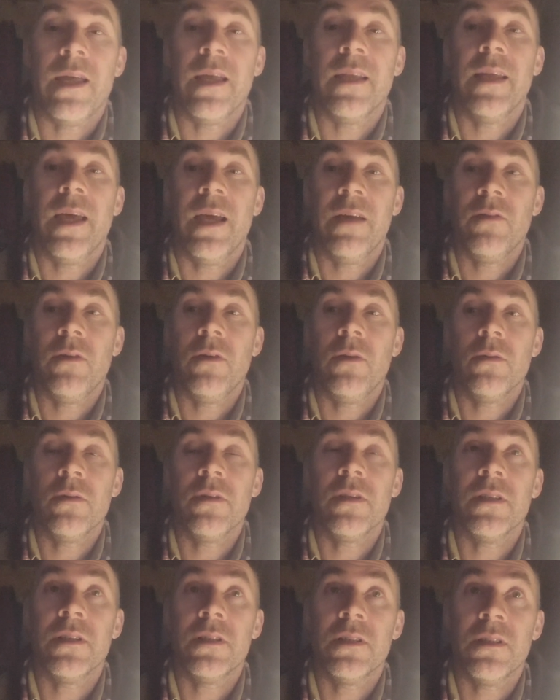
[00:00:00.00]
and have a
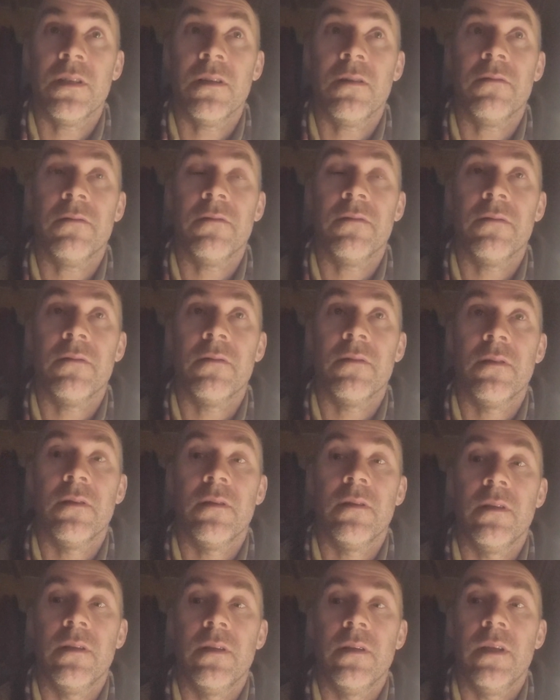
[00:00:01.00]
look yourself.
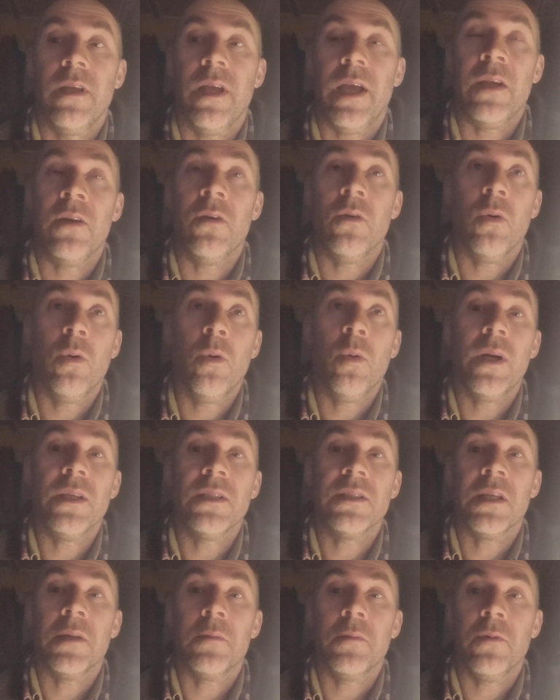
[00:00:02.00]
and
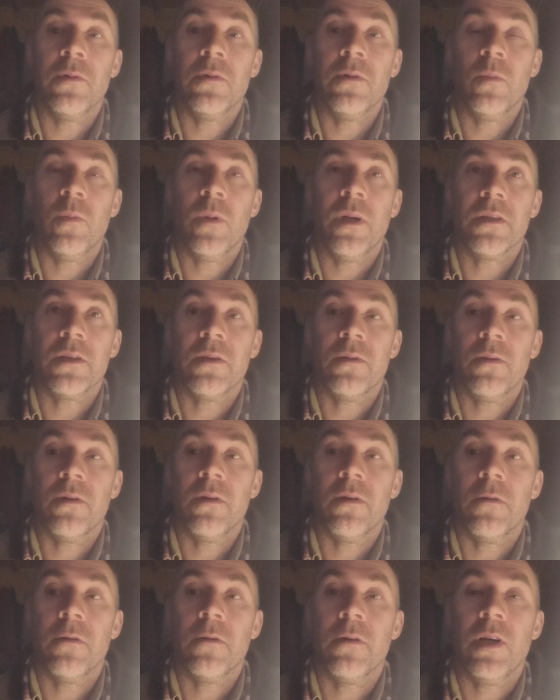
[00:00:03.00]
always get more than one
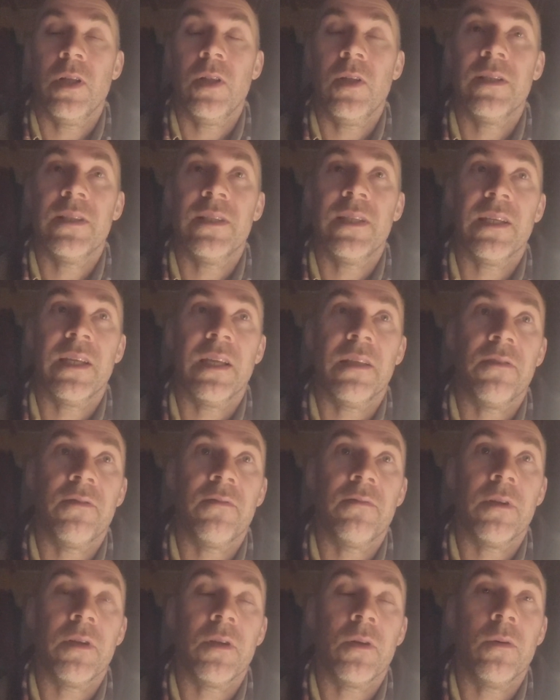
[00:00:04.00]
quote. I like to get
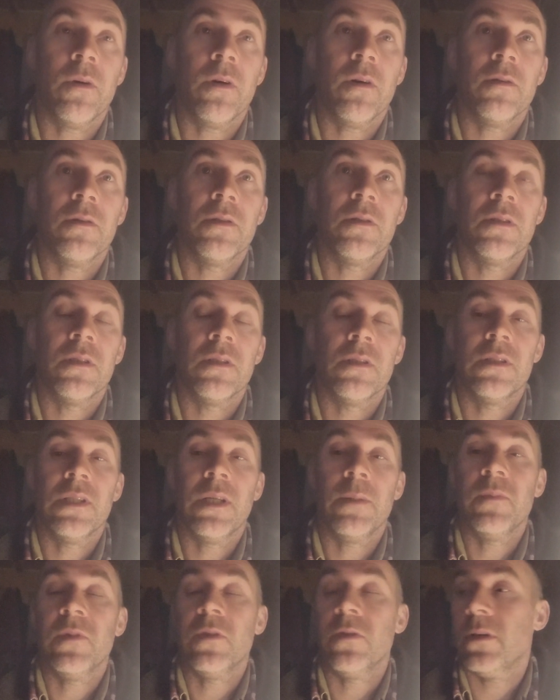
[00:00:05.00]
3 quotes,
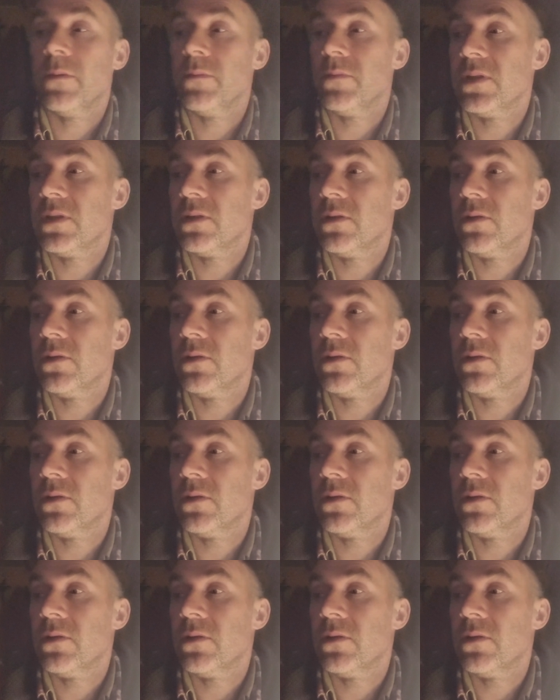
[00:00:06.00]
sometimes